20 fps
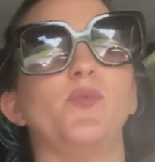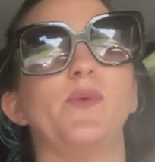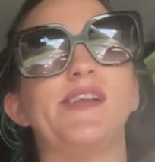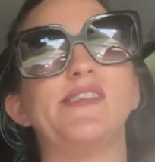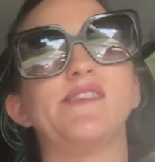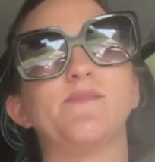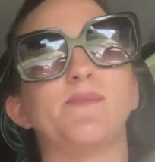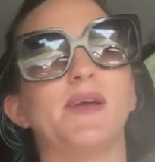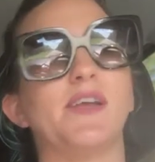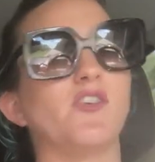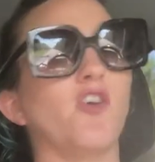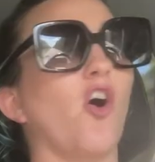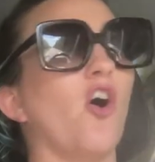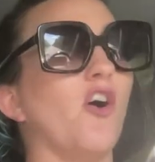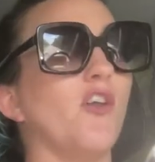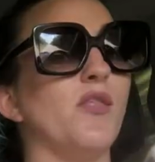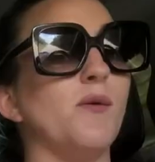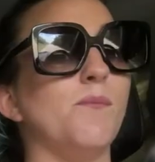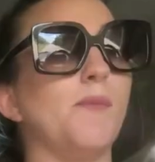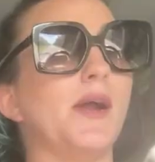We spent
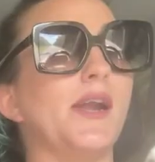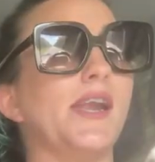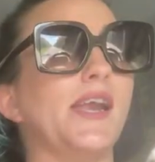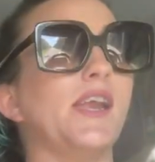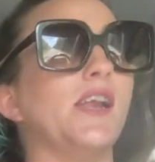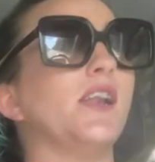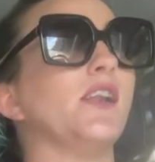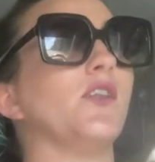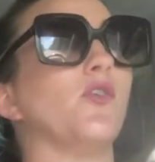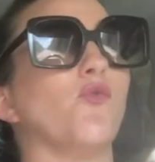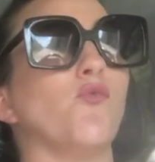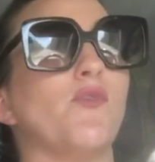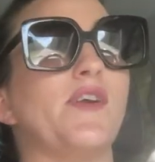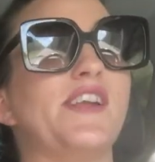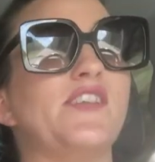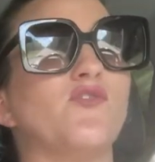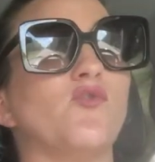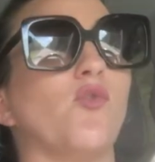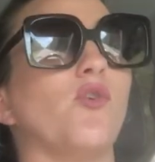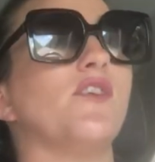all the money, the
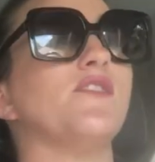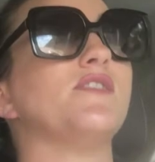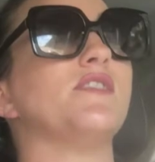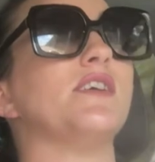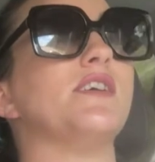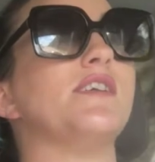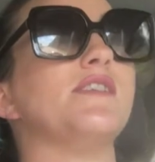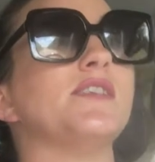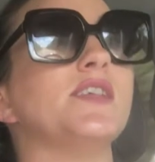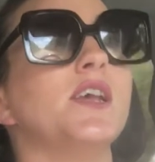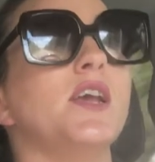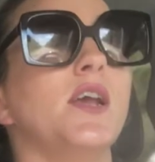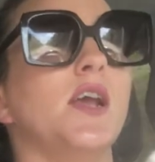resources,